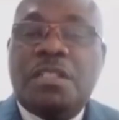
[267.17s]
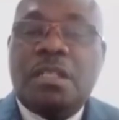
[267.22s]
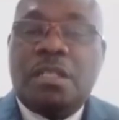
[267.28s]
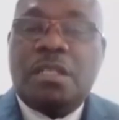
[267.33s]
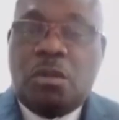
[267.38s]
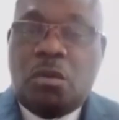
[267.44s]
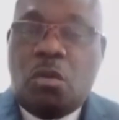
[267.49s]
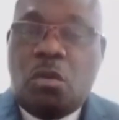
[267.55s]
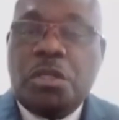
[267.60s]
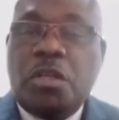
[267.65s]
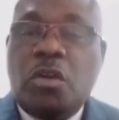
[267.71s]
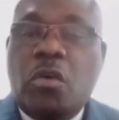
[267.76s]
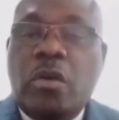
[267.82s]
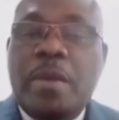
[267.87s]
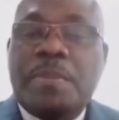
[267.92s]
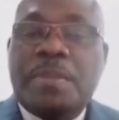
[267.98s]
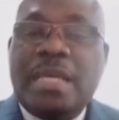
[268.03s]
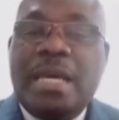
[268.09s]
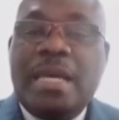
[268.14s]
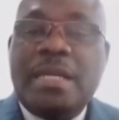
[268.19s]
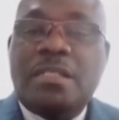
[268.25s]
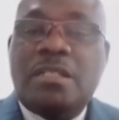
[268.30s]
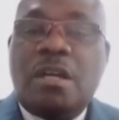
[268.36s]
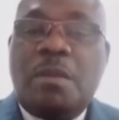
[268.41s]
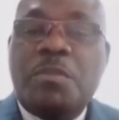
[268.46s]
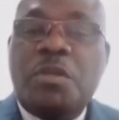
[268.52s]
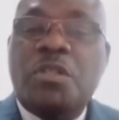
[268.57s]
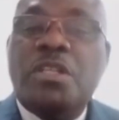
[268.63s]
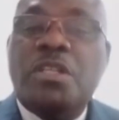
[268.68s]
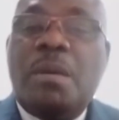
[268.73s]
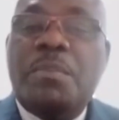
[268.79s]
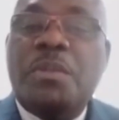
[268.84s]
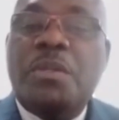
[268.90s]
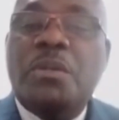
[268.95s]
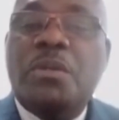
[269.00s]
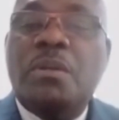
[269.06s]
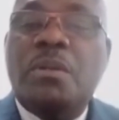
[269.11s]
to go on our website,
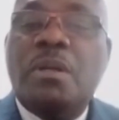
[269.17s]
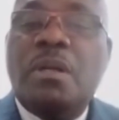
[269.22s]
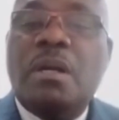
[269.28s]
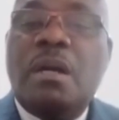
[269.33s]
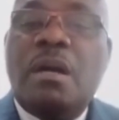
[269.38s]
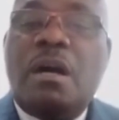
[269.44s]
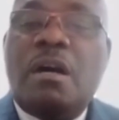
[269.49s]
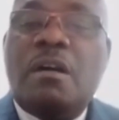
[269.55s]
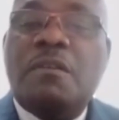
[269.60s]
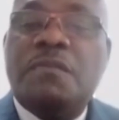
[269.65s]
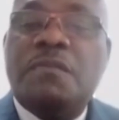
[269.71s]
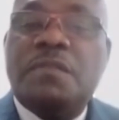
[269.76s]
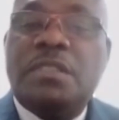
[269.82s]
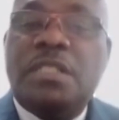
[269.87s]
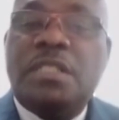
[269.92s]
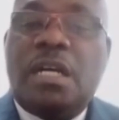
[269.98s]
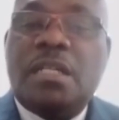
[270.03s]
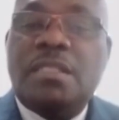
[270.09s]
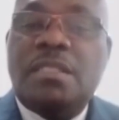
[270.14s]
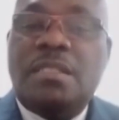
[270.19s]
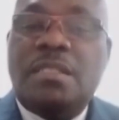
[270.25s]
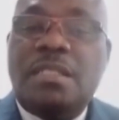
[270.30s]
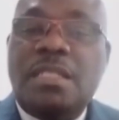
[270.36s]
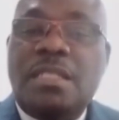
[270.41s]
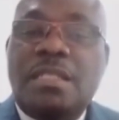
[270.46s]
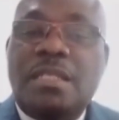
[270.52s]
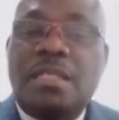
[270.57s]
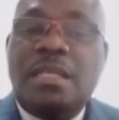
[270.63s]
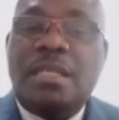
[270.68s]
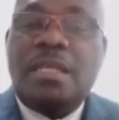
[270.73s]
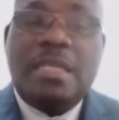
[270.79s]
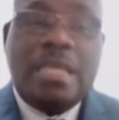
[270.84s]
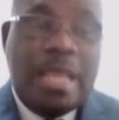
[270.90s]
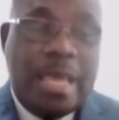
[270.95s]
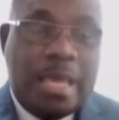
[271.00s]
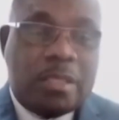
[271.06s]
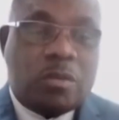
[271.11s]

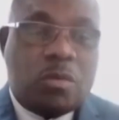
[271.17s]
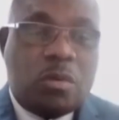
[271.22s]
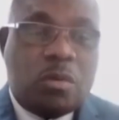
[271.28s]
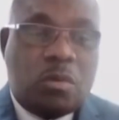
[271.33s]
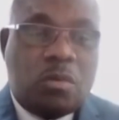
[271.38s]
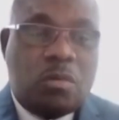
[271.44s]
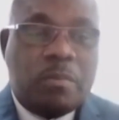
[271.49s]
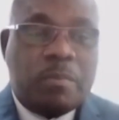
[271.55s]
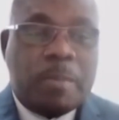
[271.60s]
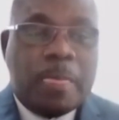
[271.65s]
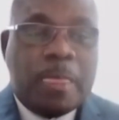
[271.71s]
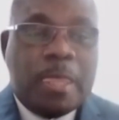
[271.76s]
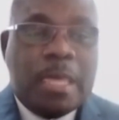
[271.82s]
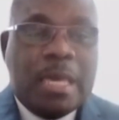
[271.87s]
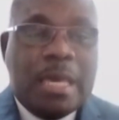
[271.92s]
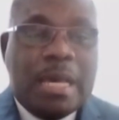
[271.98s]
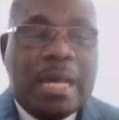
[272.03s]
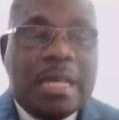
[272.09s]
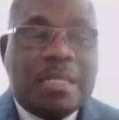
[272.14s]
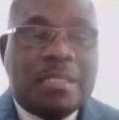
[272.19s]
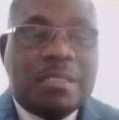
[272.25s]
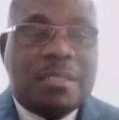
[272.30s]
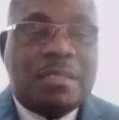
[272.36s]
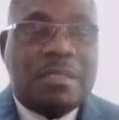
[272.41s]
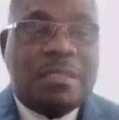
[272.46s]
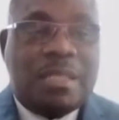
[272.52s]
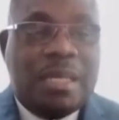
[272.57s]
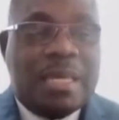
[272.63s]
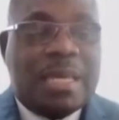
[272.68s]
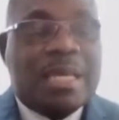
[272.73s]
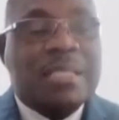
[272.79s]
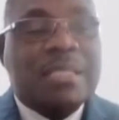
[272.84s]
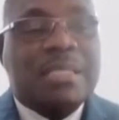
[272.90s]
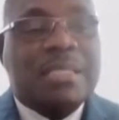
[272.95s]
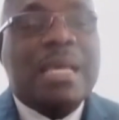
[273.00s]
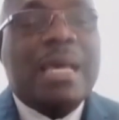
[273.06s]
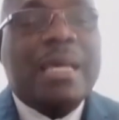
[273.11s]
www.gov.tt.netco, and they
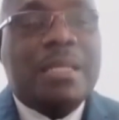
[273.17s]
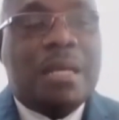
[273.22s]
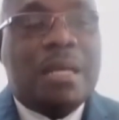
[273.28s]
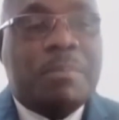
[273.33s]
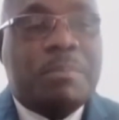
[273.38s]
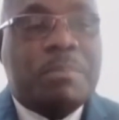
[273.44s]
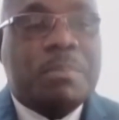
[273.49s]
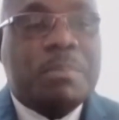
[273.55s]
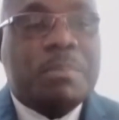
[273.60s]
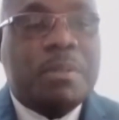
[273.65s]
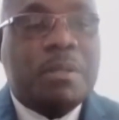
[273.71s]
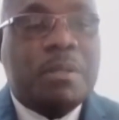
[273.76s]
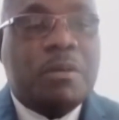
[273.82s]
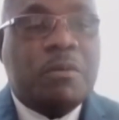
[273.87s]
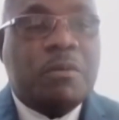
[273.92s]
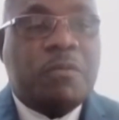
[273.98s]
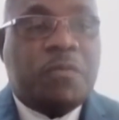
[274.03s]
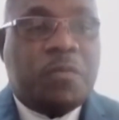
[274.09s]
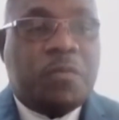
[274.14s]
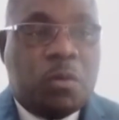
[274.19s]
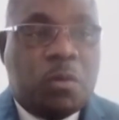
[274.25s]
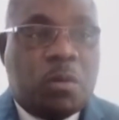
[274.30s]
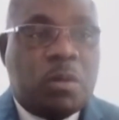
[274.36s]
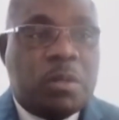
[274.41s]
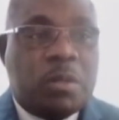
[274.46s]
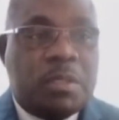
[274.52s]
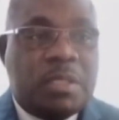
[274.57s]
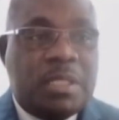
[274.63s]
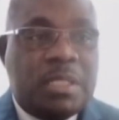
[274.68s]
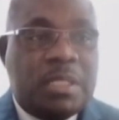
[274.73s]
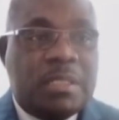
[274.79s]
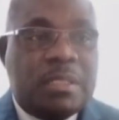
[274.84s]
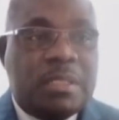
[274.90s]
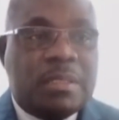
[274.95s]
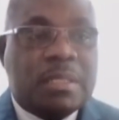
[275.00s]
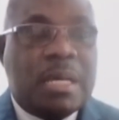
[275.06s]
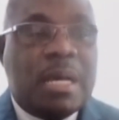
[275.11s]
can sign up for
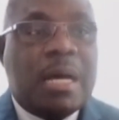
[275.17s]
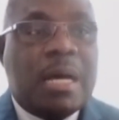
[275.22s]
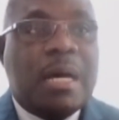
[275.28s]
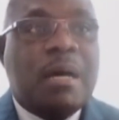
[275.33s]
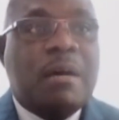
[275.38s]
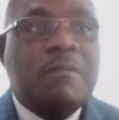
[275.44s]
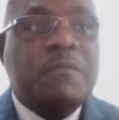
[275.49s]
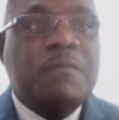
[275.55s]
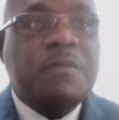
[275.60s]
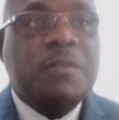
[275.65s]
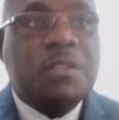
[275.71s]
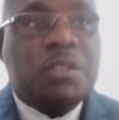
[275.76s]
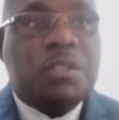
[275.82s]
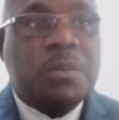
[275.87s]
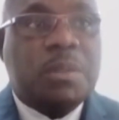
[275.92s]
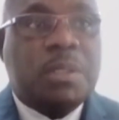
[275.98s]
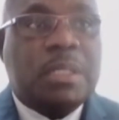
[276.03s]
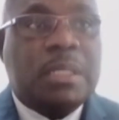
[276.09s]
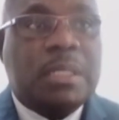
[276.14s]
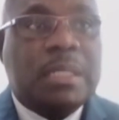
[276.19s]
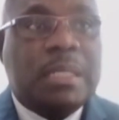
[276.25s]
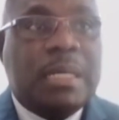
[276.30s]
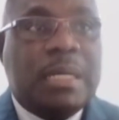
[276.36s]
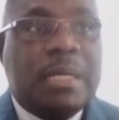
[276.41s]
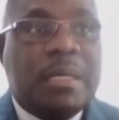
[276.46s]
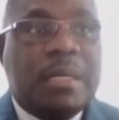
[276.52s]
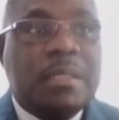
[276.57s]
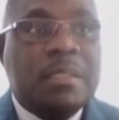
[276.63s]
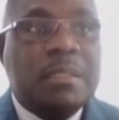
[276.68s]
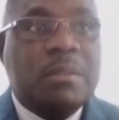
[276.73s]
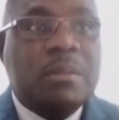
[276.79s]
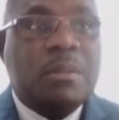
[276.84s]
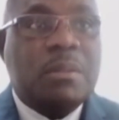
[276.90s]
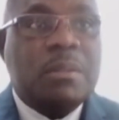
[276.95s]
these virtual